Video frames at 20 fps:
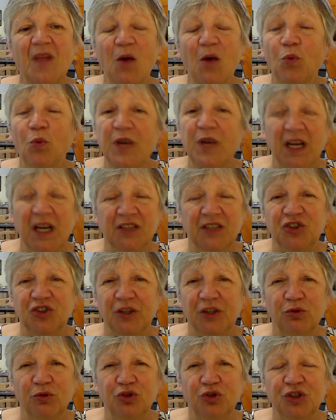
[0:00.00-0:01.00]
We had
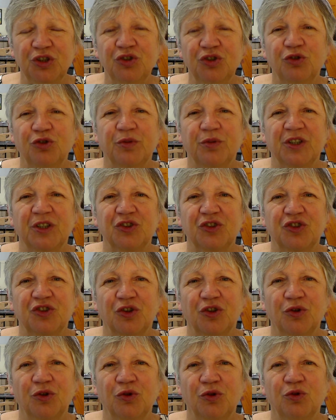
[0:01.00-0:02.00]
children who were at
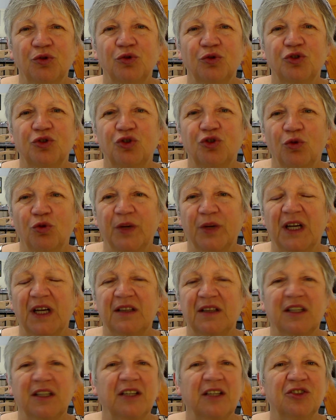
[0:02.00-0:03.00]
school, so we
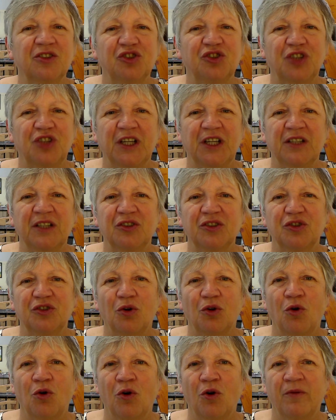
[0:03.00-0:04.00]
had the constraints
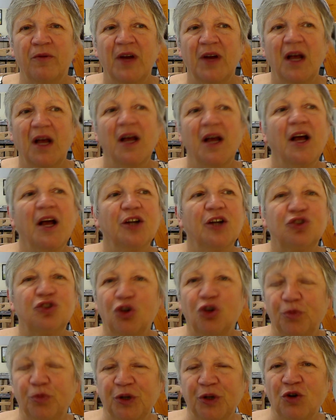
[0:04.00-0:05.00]
of
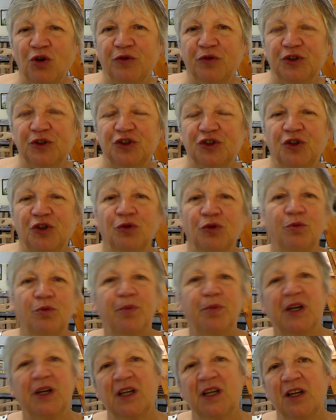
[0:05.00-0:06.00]
dropping off at school,
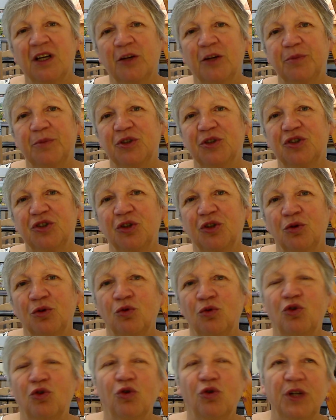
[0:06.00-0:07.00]
picking up at
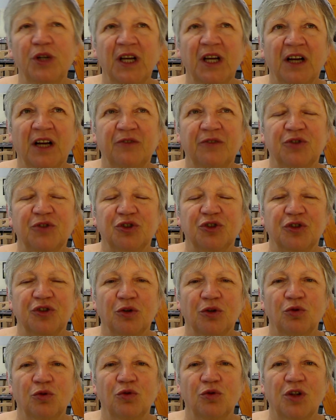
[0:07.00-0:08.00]
school, going to after
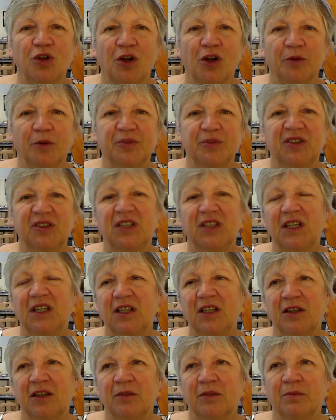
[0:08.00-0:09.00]
school clubs,
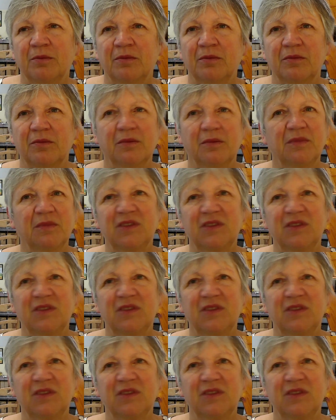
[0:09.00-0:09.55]
taking them